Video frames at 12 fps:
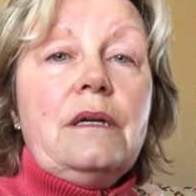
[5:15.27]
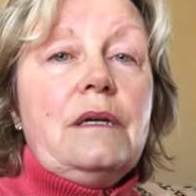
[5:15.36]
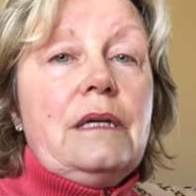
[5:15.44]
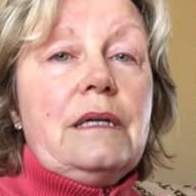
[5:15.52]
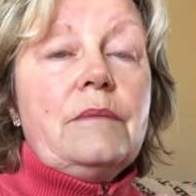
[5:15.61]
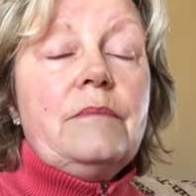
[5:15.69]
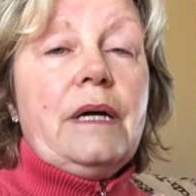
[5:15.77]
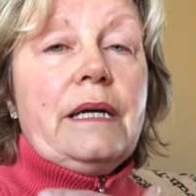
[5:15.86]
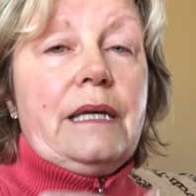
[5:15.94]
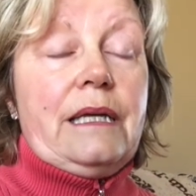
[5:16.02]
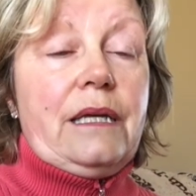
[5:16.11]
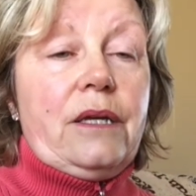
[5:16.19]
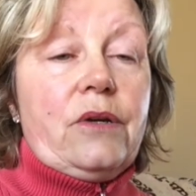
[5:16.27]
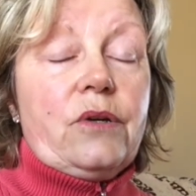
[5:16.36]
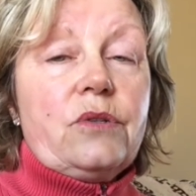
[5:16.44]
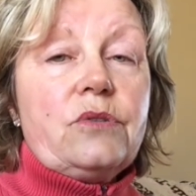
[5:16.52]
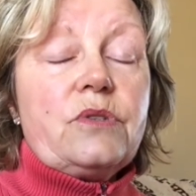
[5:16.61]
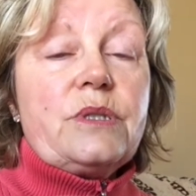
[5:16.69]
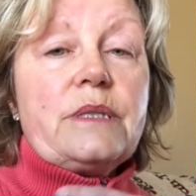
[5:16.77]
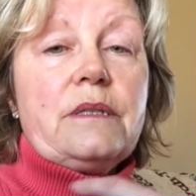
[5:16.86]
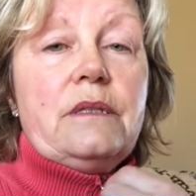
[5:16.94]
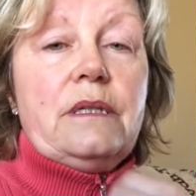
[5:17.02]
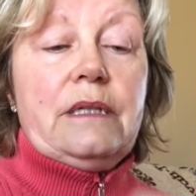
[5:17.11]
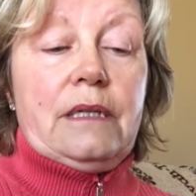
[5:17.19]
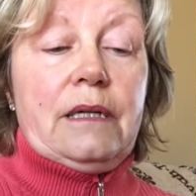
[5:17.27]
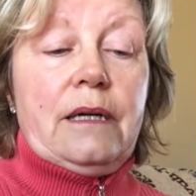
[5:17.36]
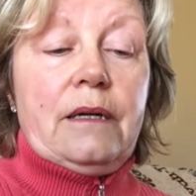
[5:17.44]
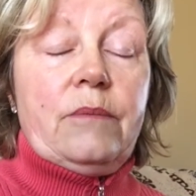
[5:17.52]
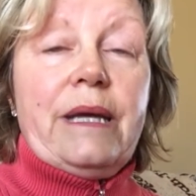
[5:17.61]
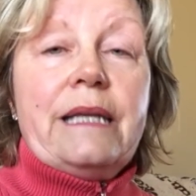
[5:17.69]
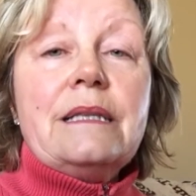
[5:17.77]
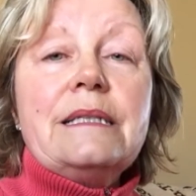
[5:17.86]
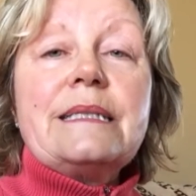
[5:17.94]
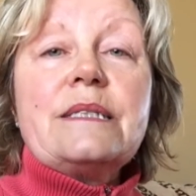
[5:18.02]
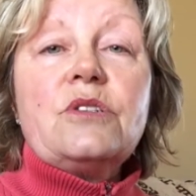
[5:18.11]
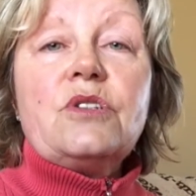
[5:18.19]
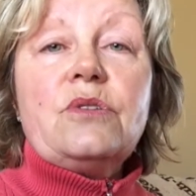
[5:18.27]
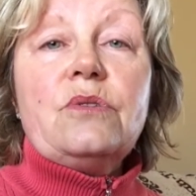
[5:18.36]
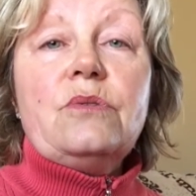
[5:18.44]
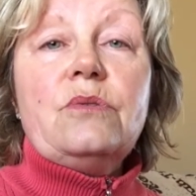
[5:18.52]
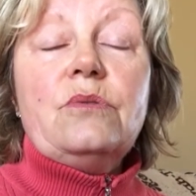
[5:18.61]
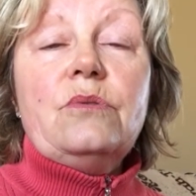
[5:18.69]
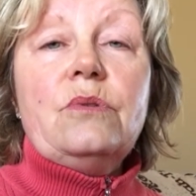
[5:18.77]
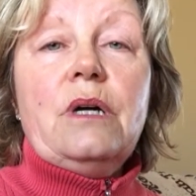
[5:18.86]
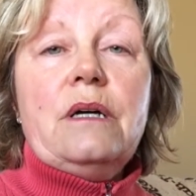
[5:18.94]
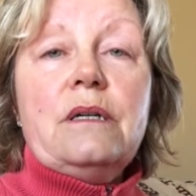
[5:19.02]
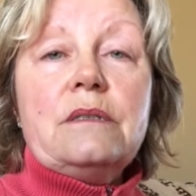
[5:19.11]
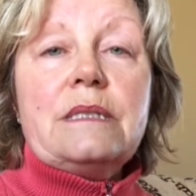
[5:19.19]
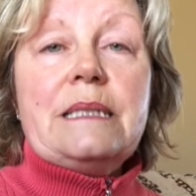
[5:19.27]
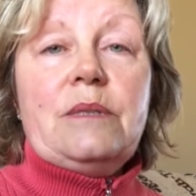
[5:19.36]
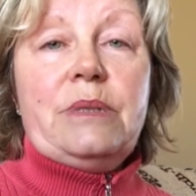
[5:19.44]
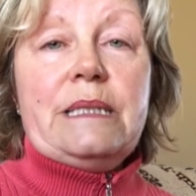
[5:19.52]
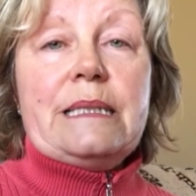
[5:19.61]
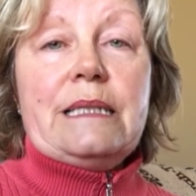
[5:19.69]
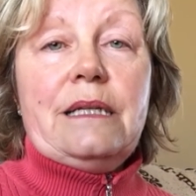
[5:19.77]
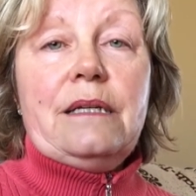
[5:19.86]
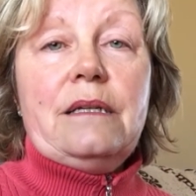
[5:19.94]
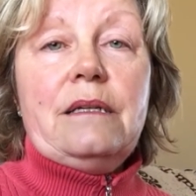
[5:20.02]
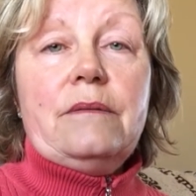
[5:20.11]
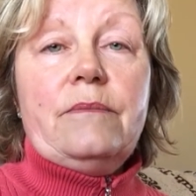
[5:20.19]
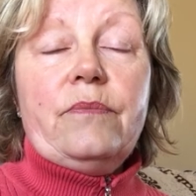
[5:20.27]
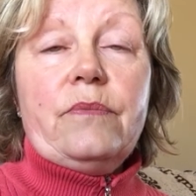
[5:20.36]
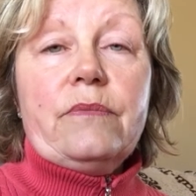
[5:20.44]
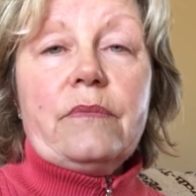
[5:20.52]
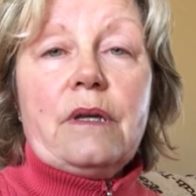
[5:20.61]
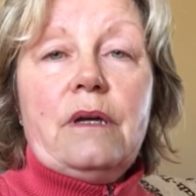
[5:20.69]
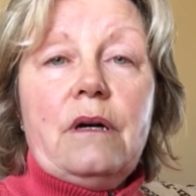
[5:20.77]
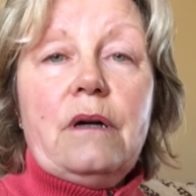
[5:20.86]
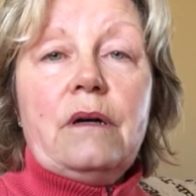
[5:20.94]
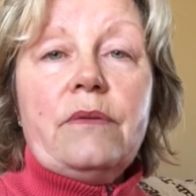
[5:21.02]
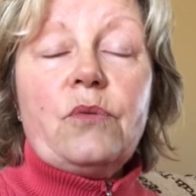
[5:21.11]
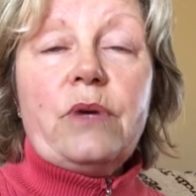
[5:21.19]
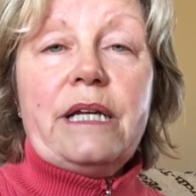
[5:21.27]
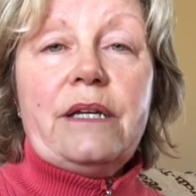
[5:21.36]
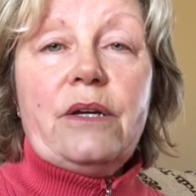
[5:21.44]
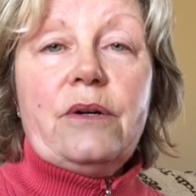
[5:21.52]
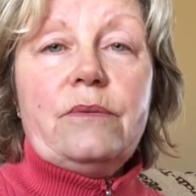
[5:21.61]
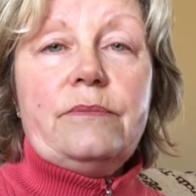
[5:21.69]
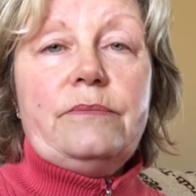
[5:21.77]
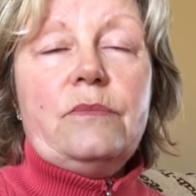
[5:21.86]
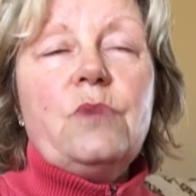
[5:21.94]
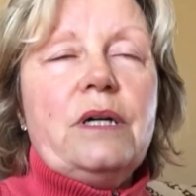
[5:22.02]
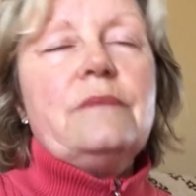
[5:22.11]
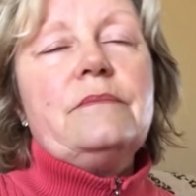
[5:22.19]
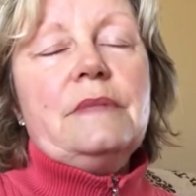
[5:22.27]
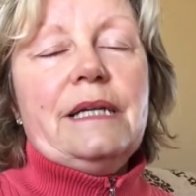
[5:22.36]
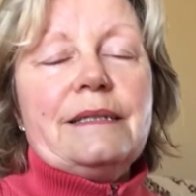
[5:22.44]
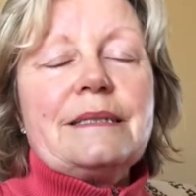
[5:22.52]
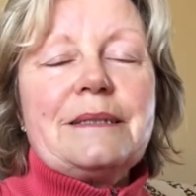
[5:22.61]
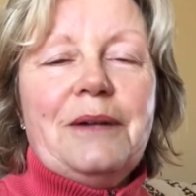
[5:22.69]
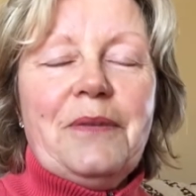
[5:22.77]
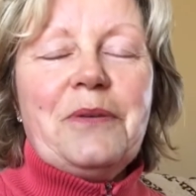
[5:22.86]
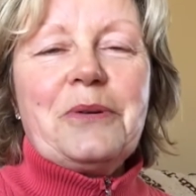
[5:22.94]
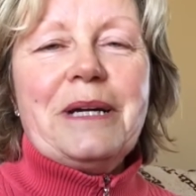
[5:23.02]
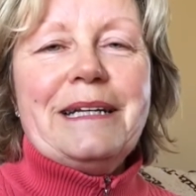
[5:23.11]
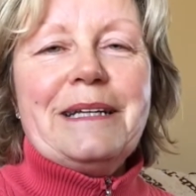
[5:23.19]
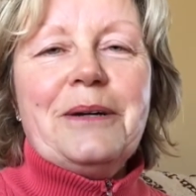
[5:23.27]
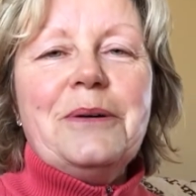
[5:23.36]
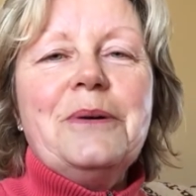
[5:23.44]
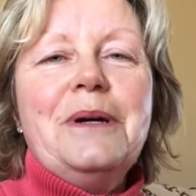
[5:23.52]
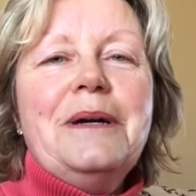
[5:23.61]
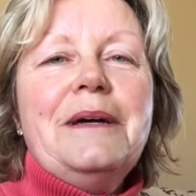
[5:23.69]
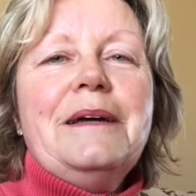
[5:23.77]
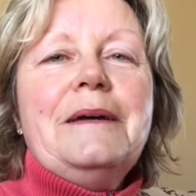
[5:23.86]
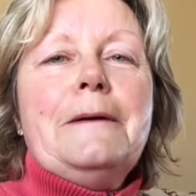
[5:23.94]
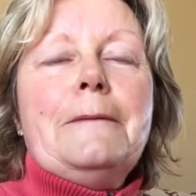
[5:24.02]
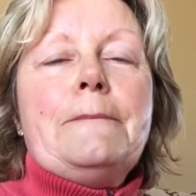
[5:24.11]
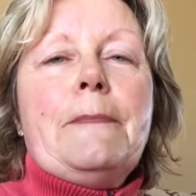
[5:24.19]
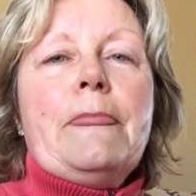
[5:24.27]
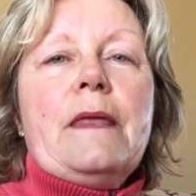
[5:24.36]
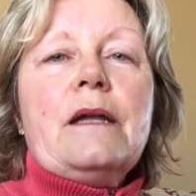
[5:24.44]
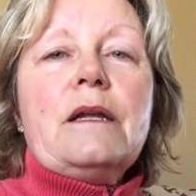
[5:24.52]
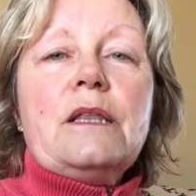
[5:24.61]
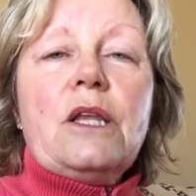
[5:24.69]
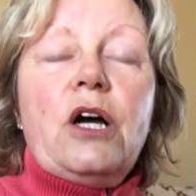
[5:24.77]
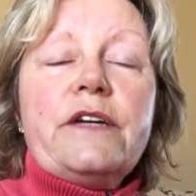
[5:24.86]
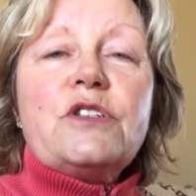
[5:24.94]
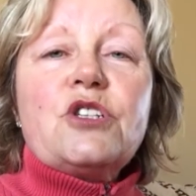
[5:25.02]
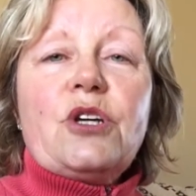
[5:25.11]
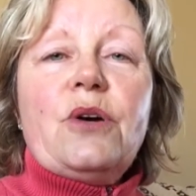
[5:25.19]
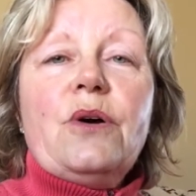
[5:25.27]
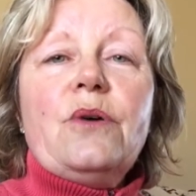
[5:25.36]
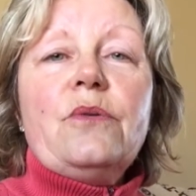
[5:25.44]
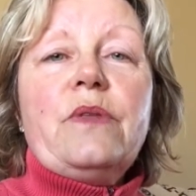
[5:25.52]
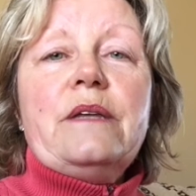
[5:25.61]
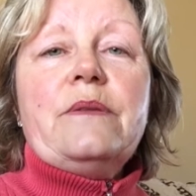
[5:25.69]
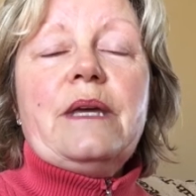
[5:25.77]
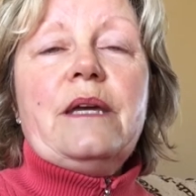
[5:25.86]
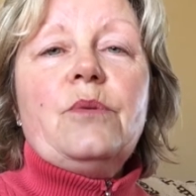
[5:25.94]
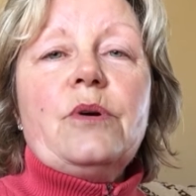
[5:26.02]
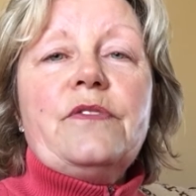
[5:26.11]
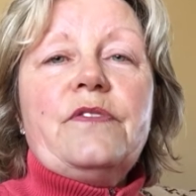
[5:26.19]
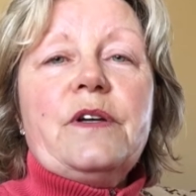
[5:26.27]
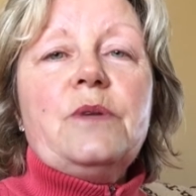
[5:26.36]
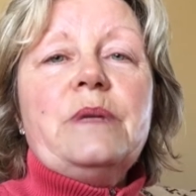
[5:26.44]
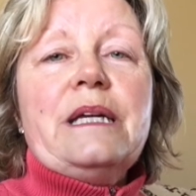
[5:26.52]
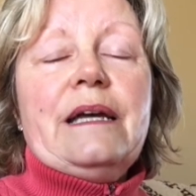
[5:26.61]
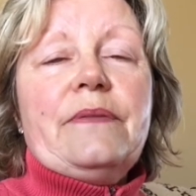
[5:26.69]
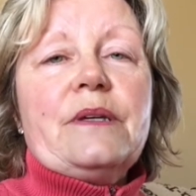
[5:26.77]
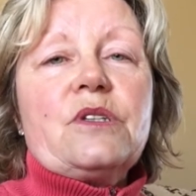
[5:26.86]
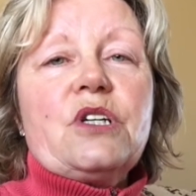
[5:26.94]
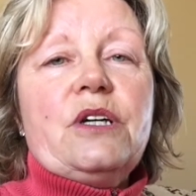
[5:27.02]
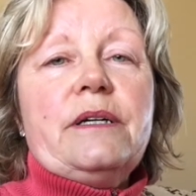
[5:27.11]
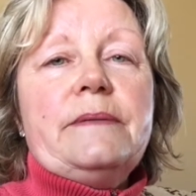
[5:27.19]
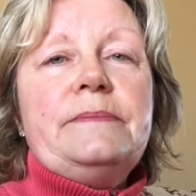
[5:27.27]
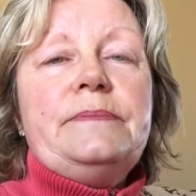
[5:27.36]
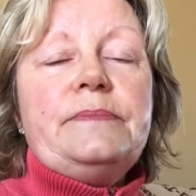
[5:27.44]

in my ears and listened to CBC on the radio. Well, yes, on the radio, on a live show that they were filming at the time.